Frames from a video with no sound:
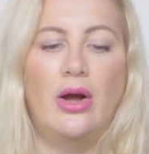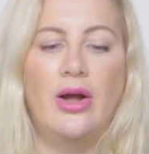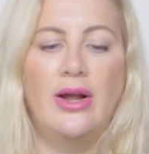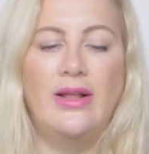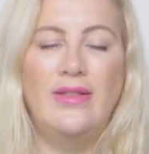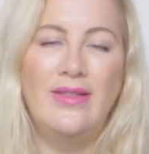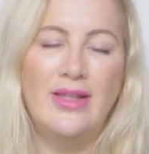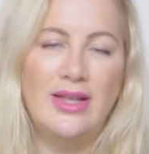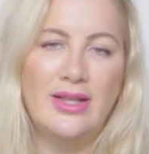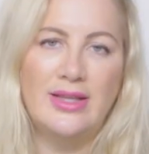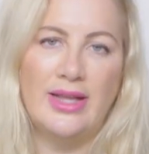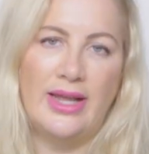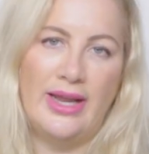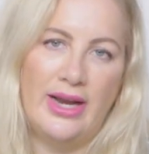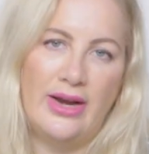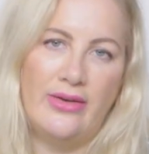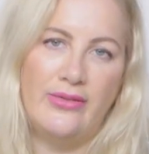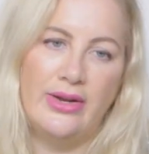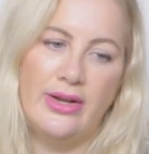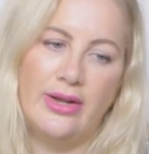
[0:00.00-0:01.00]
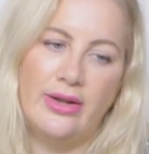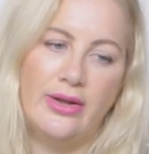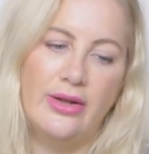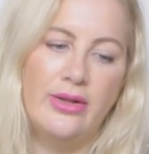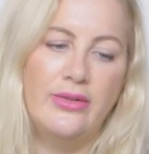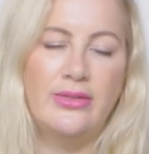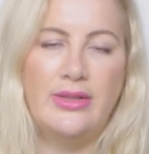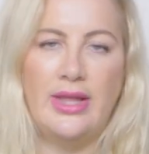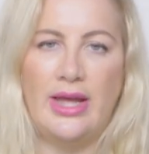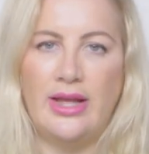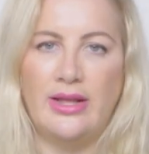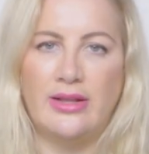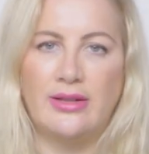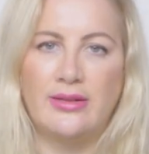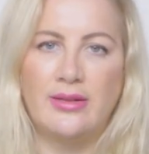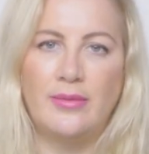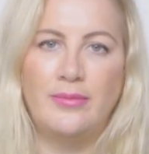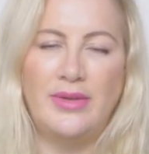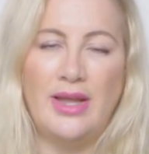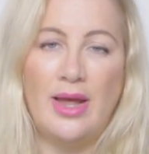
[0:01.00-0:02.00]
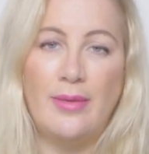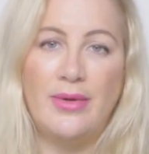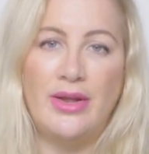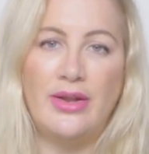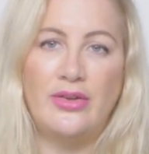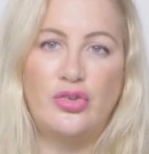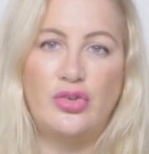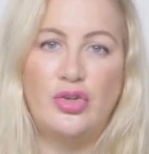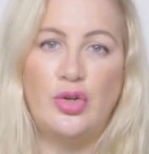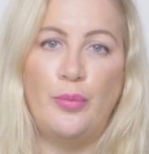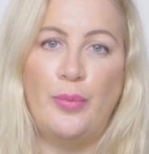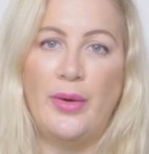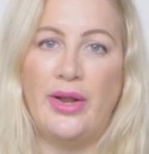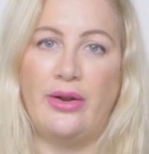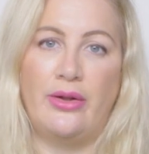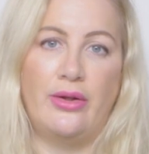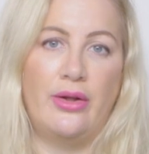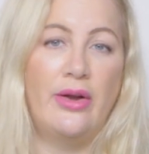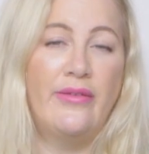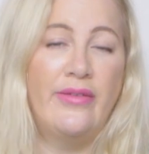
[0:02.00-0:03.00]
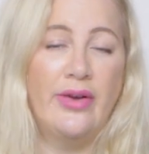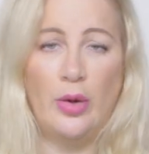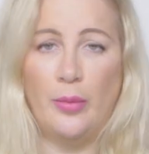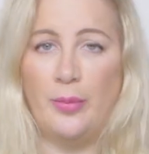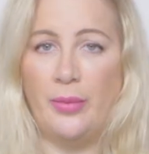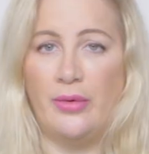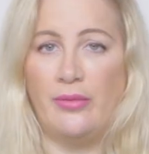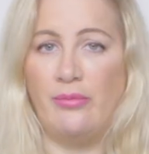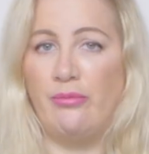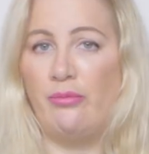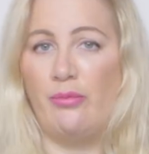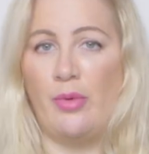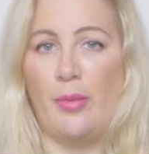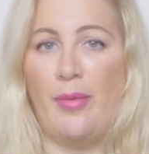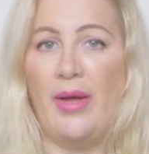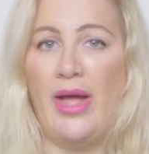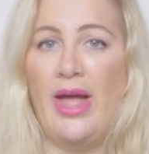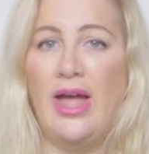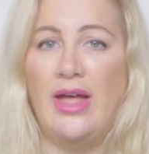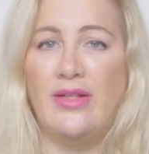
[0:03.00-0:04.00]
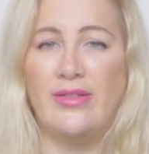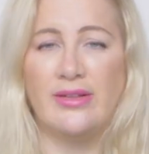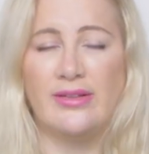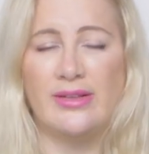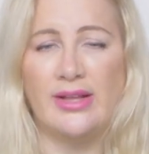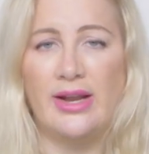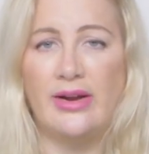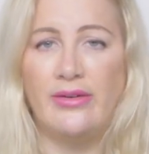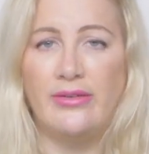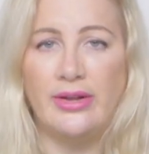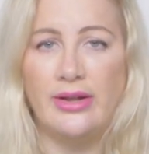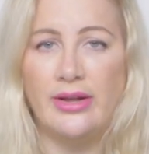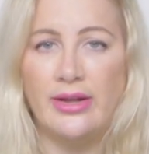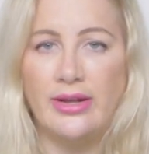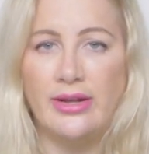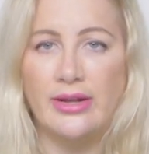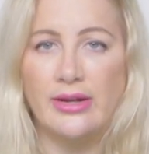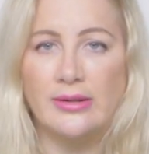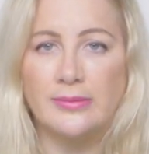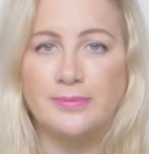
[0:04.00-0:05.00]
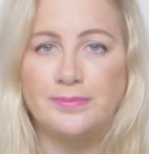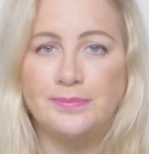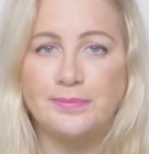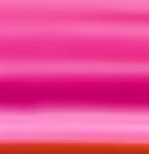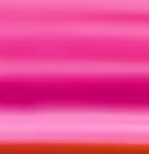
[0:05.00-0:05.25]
in this area there's some damage, you better hurry up and repair this area here.